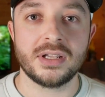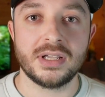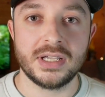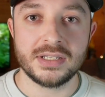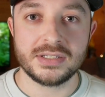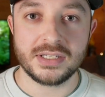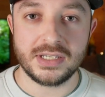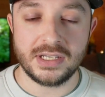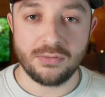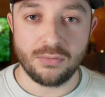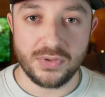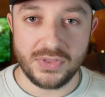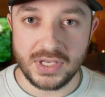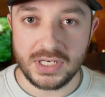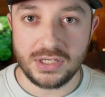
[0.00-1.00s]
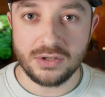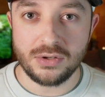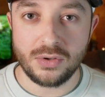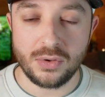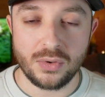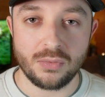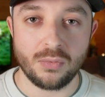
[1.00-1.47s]
is within
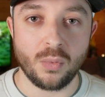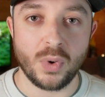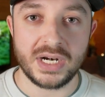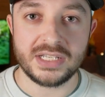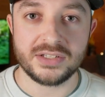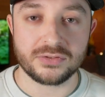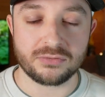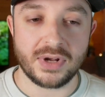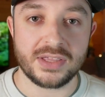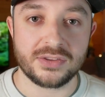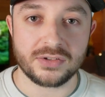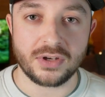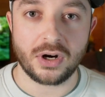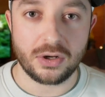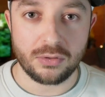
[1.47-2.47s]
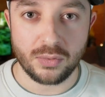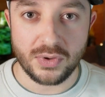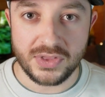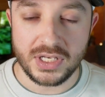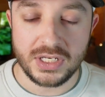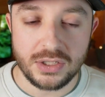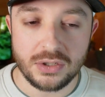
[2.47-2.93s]
you, what his strengths are
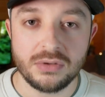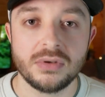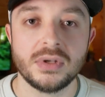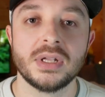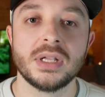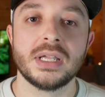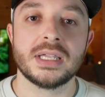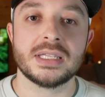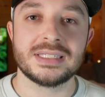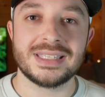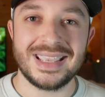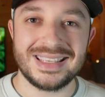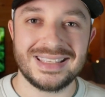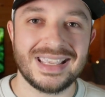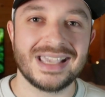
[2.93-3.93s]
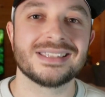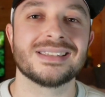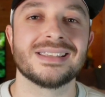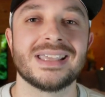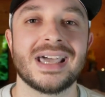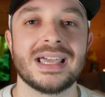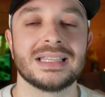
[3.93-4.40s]
within you, and saying yes
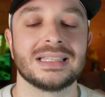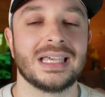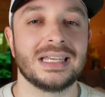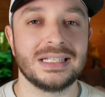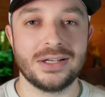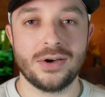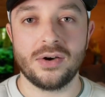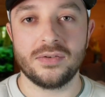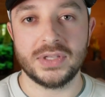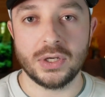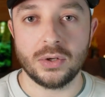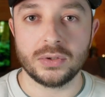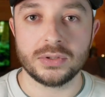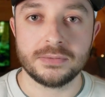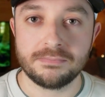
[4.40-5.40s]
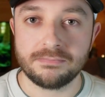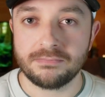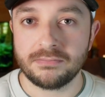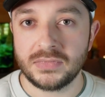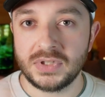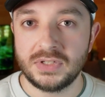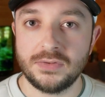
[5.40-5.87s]
to that and letting go of the old.
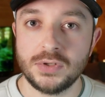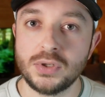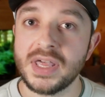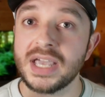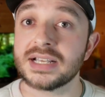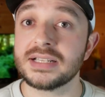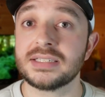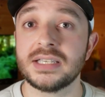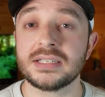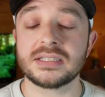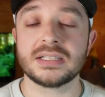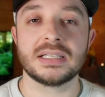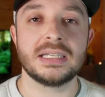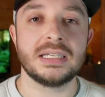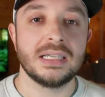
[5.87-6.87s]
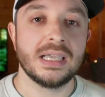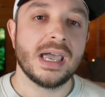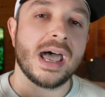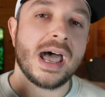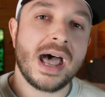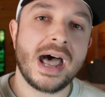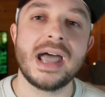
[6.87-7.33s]
If you do that consistently,
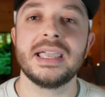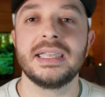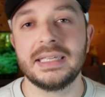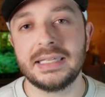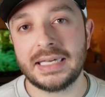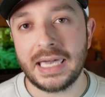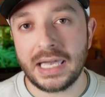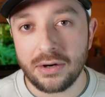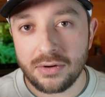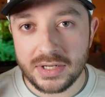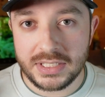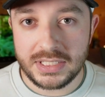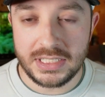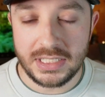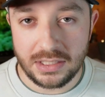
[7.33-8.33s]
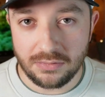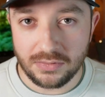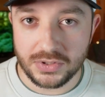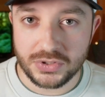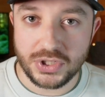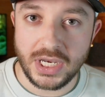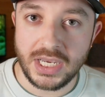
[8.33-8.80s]
I guarantee it
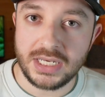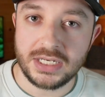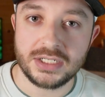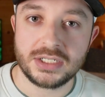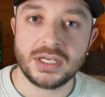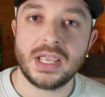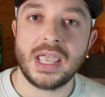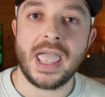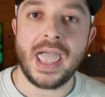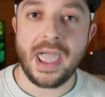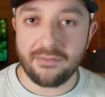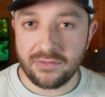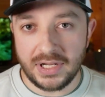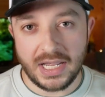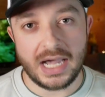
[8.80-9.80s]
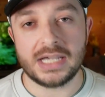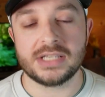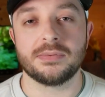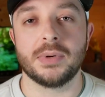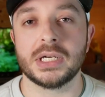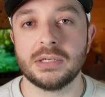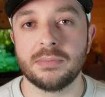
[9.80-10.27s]
will change every
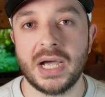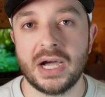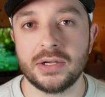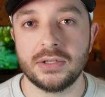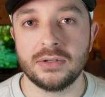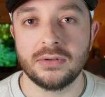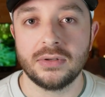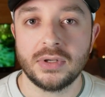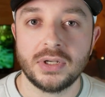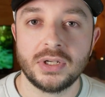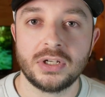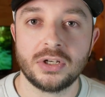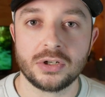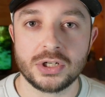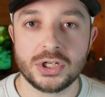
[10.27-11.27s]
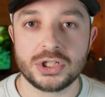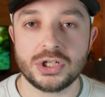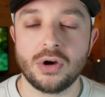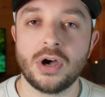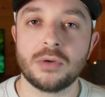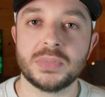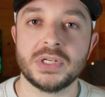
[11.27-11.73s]
aspect about you. You're going to
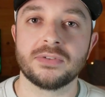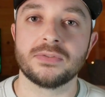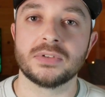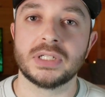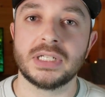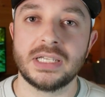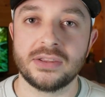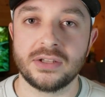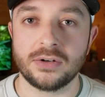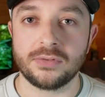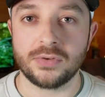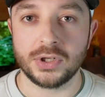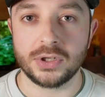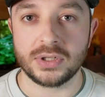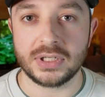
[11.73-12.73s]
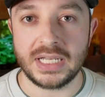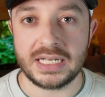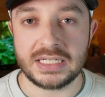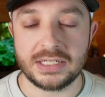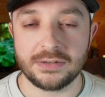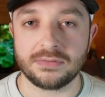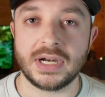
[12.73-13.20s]
show up differently, and therefore you're going to
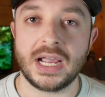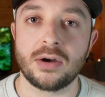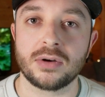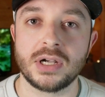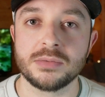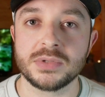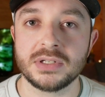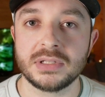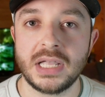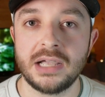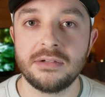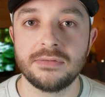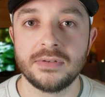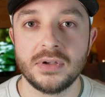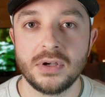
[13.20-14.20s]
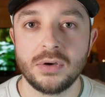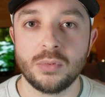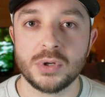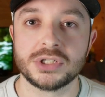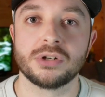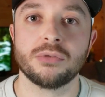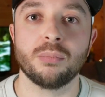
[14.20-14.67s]
get different outcomes in life,
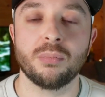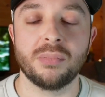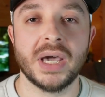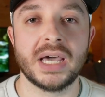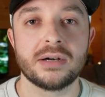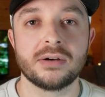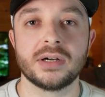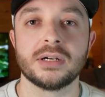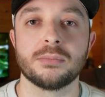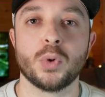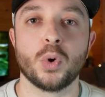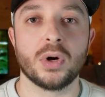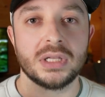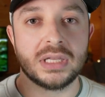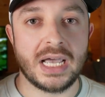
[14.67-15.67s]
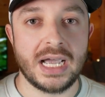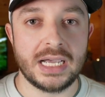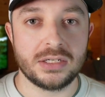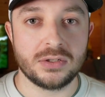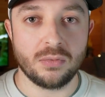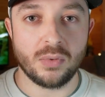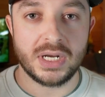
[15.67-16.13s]
which are better and are more
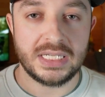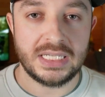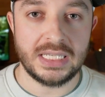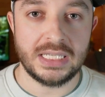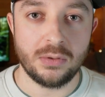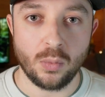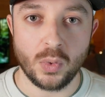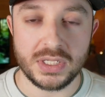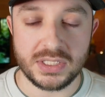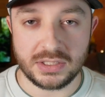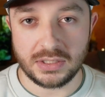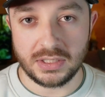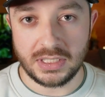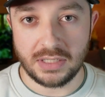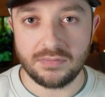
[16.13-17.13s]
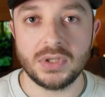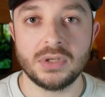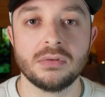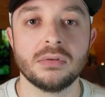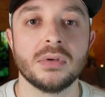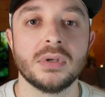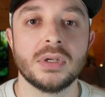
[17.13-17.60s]
aligned to what he wants to give
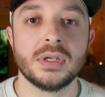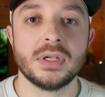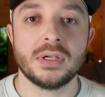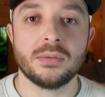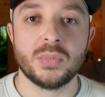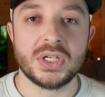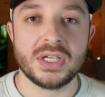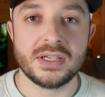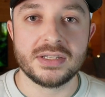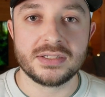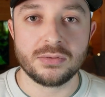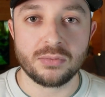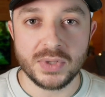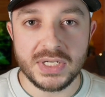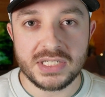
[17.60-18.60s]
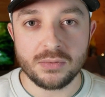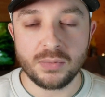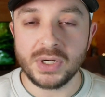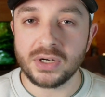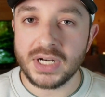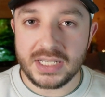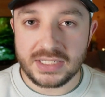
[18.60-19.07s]
you. Because the reason
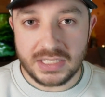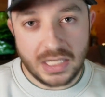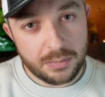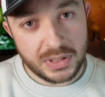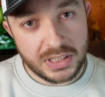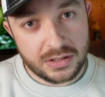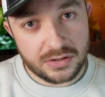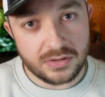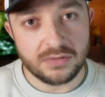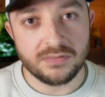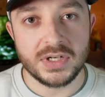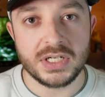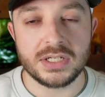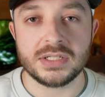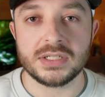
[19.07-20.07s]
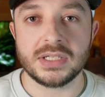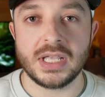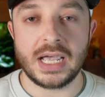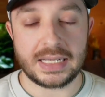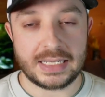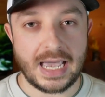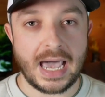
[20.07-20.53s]
we are not stepping into the visions
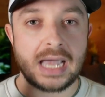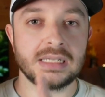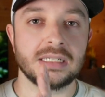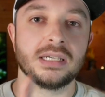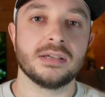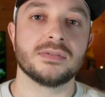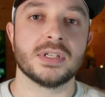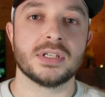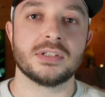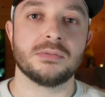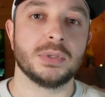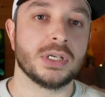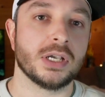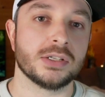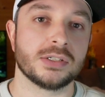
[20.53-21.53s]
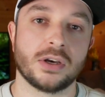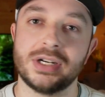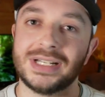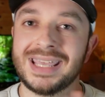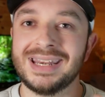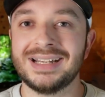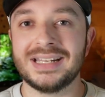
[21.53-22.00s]
that God gives us because our
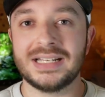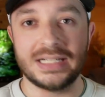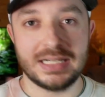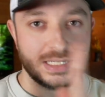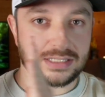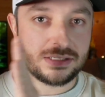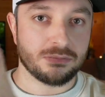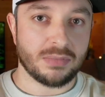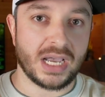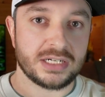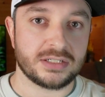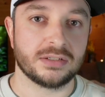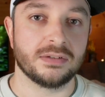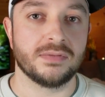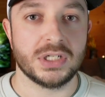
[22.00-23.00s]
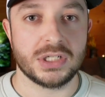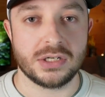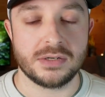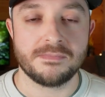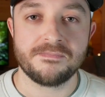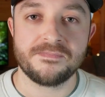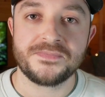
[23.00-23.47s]
identity doesn't match the
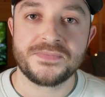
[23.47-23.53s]
vision.